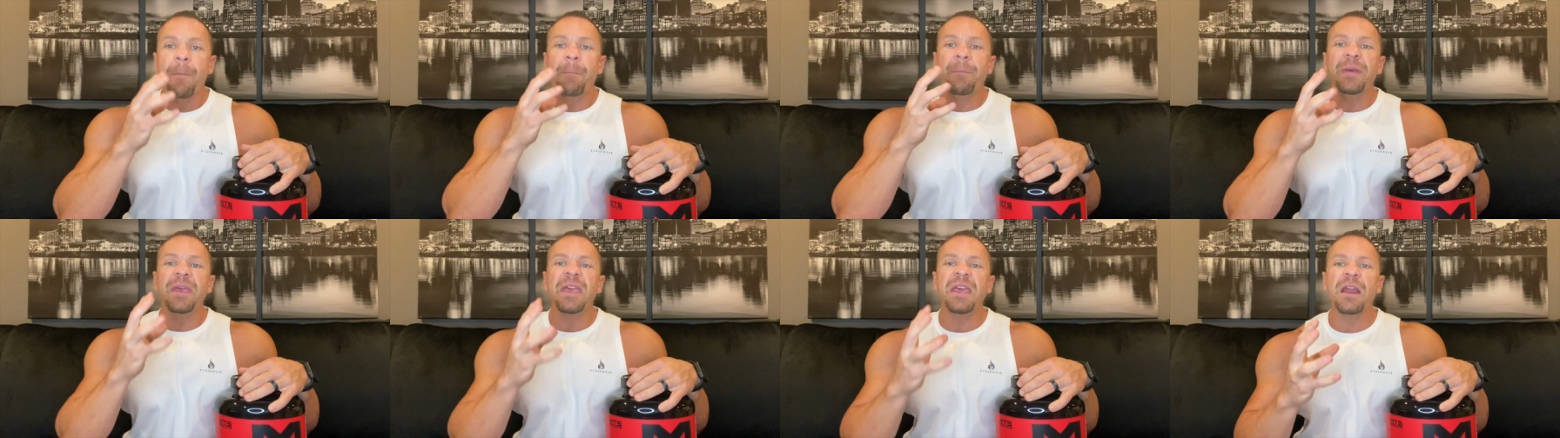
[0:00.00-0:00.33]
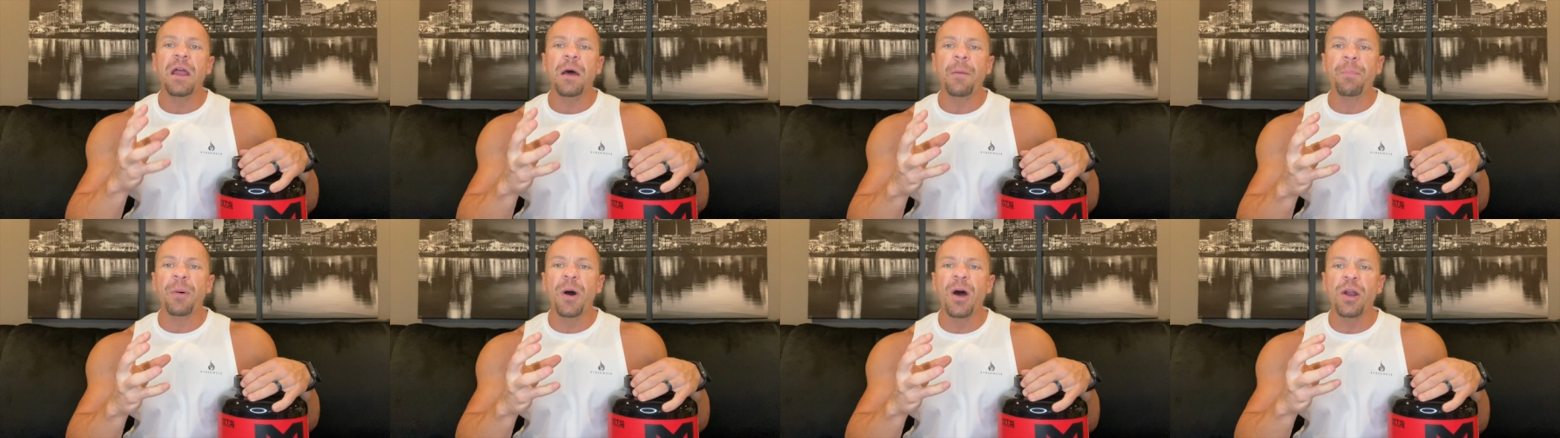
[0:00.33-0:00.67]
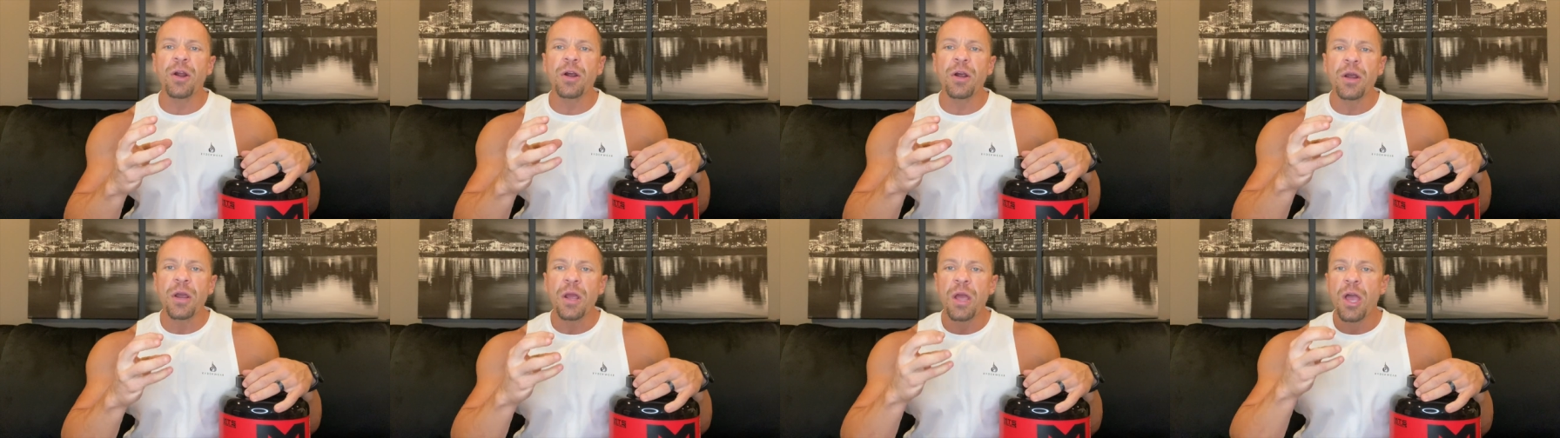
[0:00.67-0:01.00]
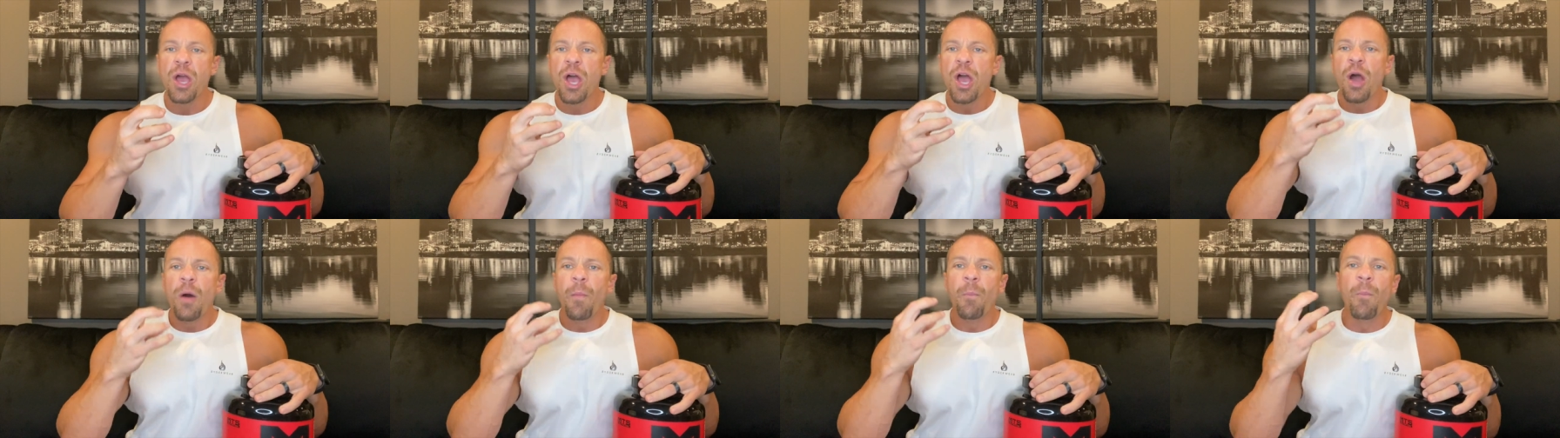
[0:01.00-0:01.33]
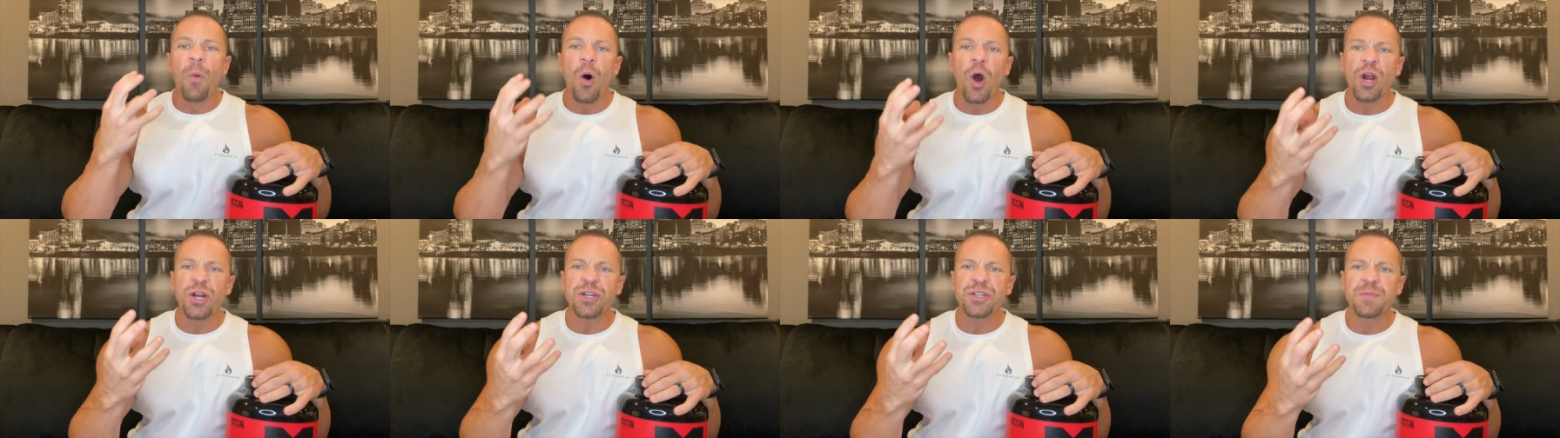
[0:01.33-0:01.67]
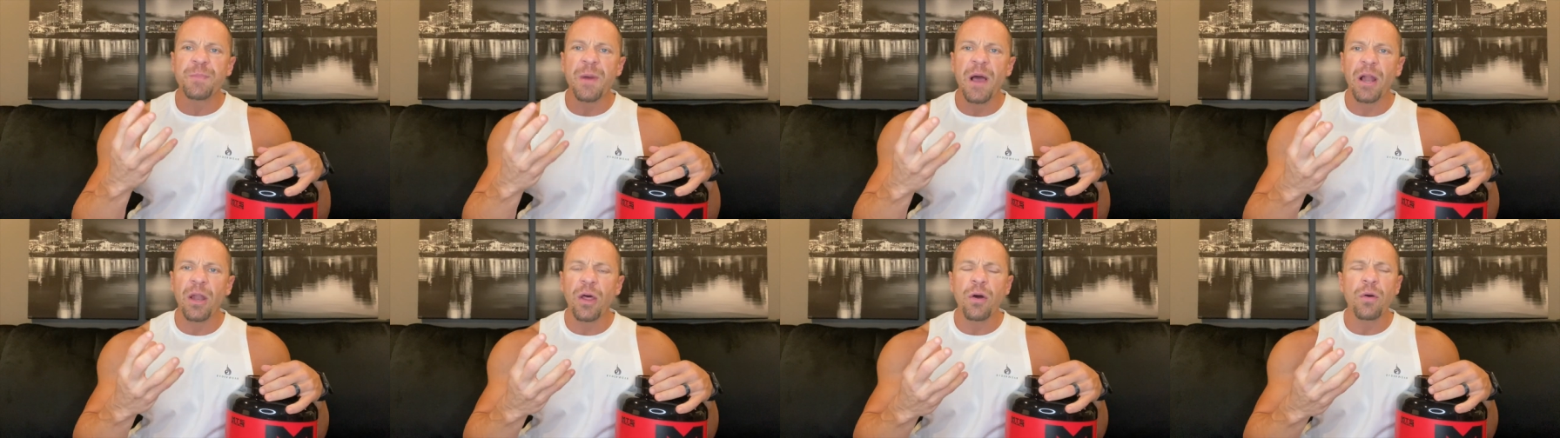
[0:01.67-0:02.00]
Peanut butter,
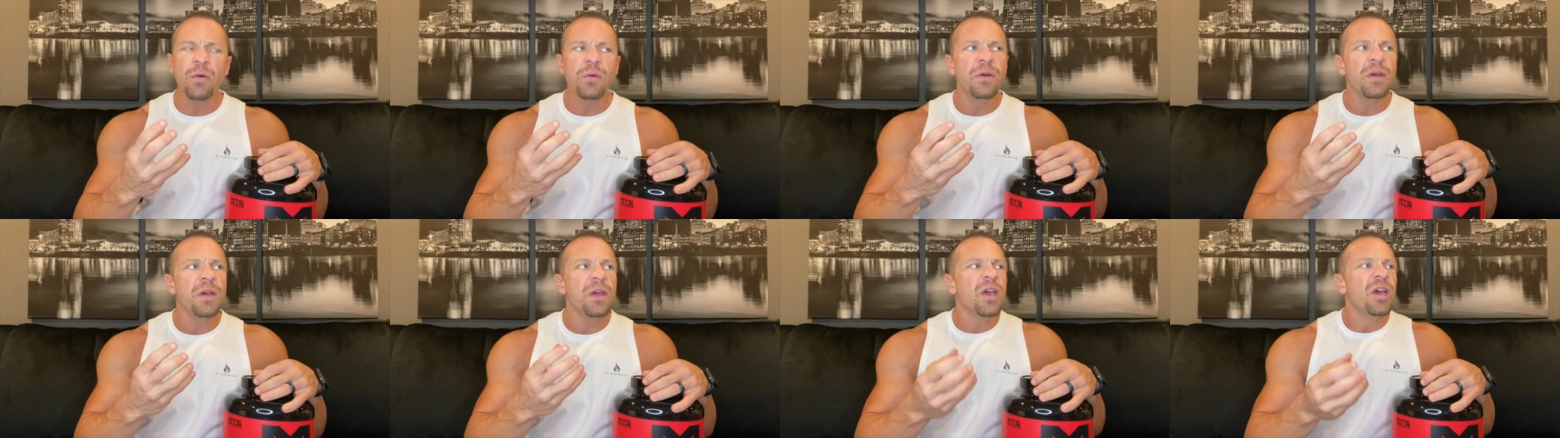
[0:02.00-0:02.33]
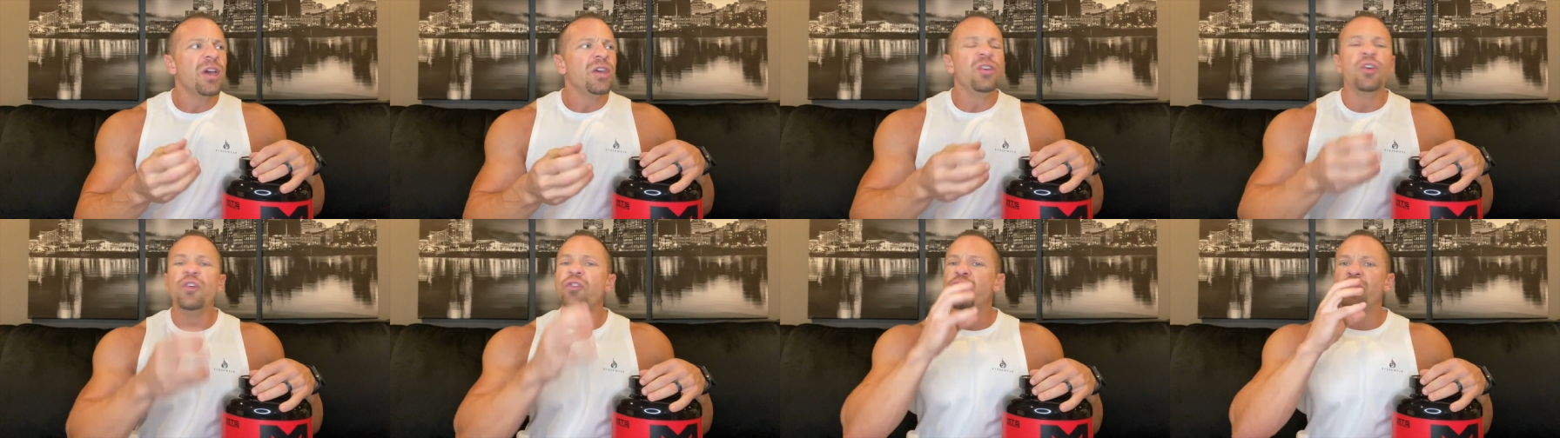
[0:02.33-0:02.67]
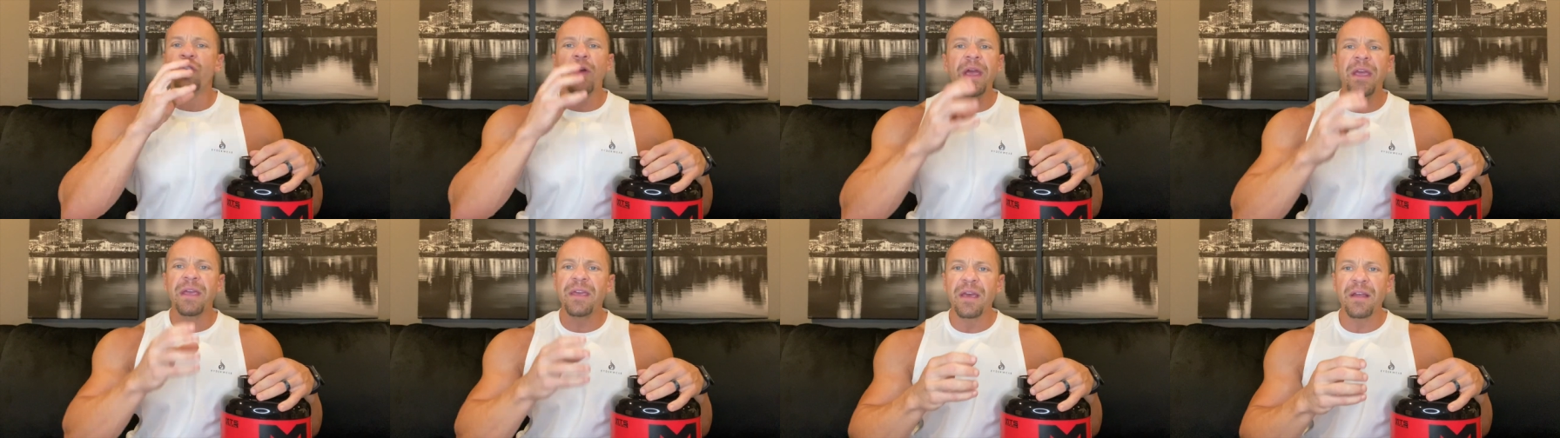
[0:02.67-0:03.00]
marshmallow, you drink